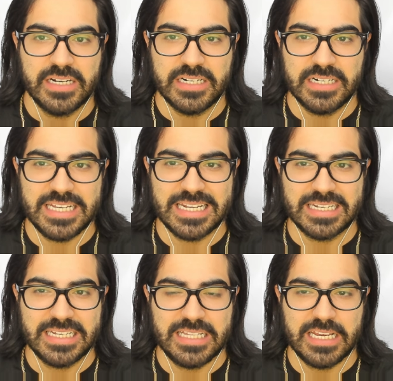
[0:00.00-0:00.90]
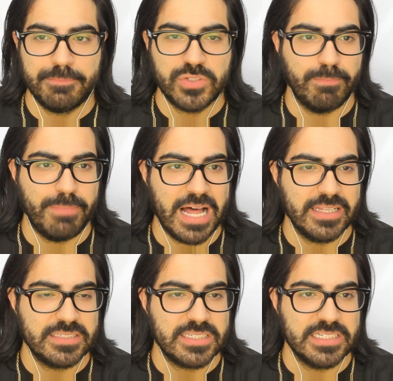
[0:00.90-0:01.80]
early and late game to
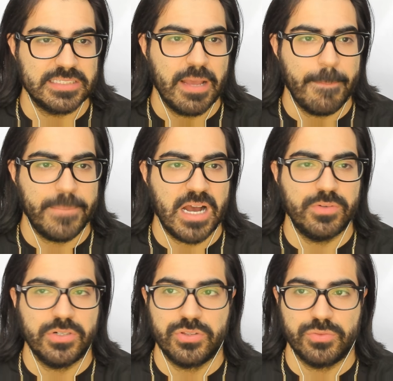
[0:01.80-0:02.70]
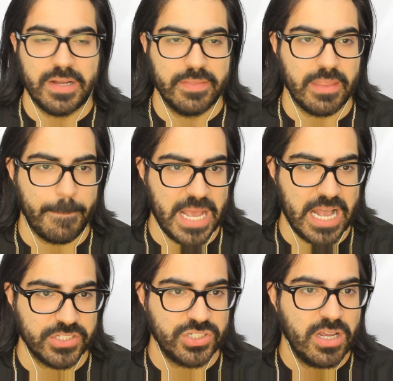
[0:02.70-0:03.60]
balance his power throughout the
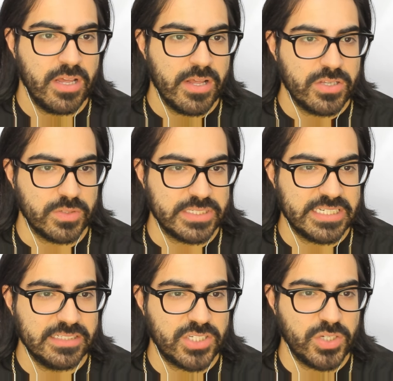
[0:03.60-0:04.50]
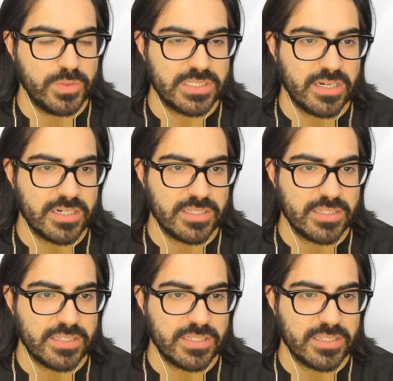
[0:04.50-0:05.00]
match. So skill 2 stock